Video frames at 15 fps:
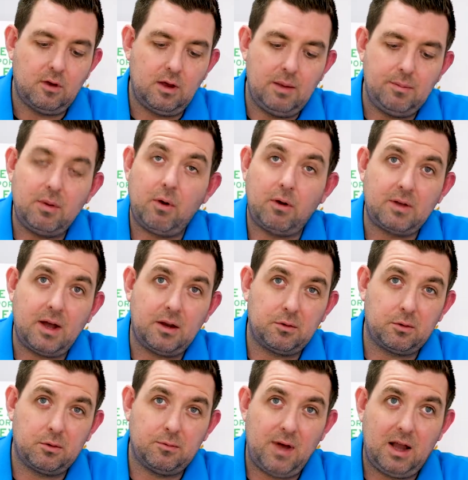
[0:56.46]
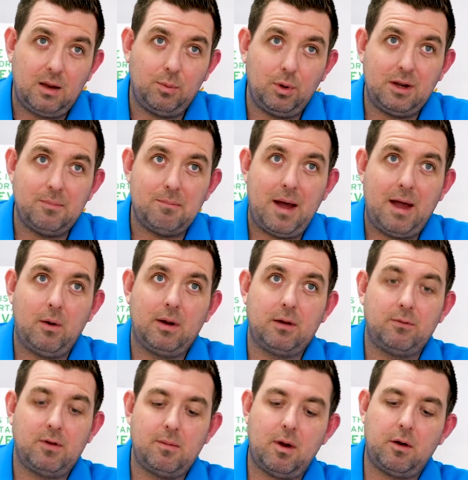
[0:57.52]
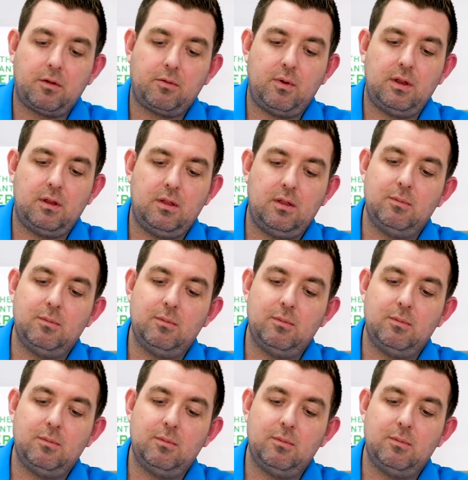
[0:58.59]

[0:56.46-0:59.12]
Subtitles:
MP rotators are available in a male and a female thread.